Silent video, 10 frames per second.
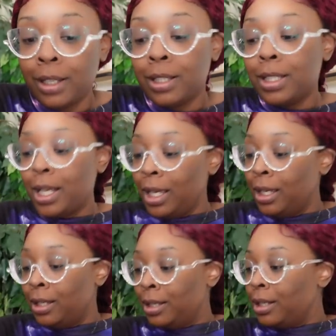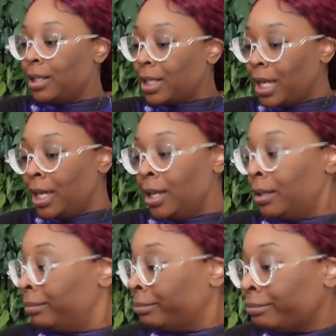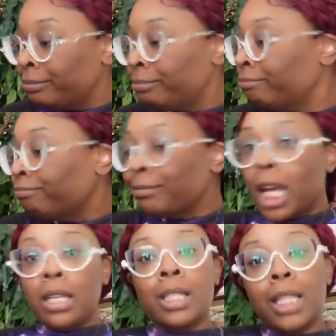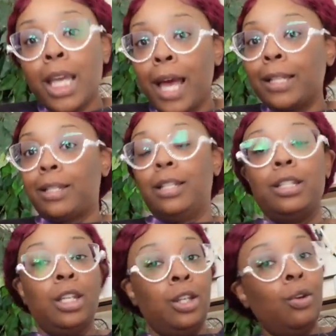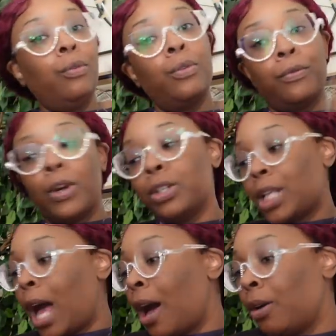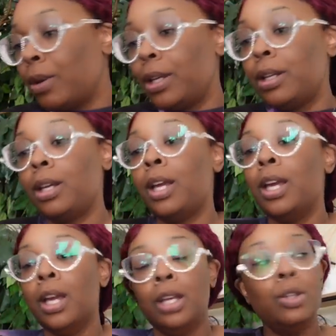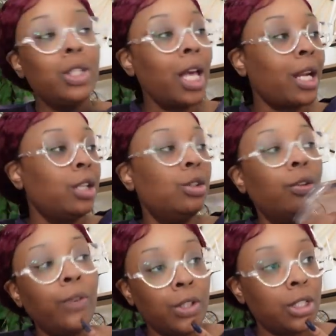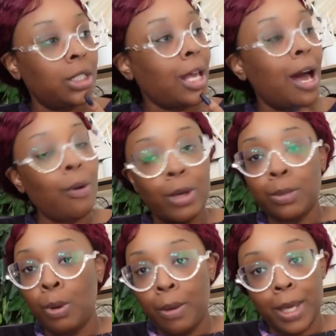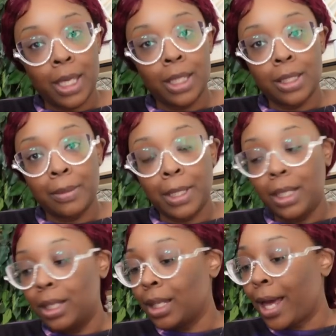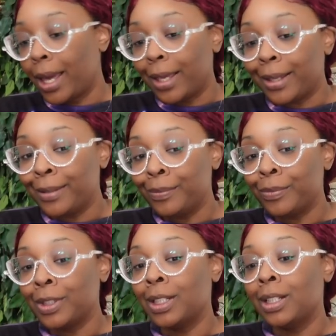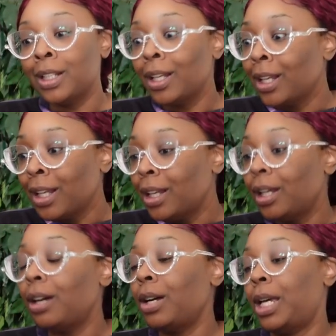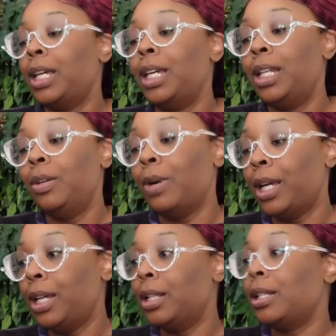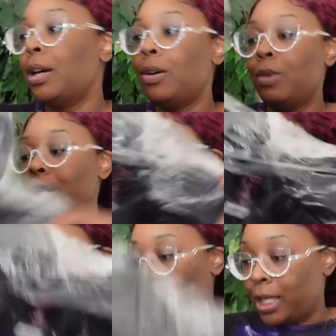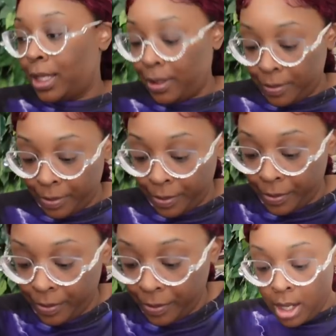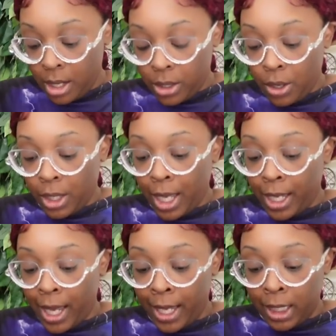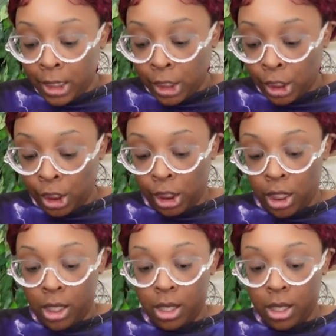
See, see. You see how the, the universe always you see how the universe just always pour back into me? Like, okay, anyway. So what else did I get? 38H.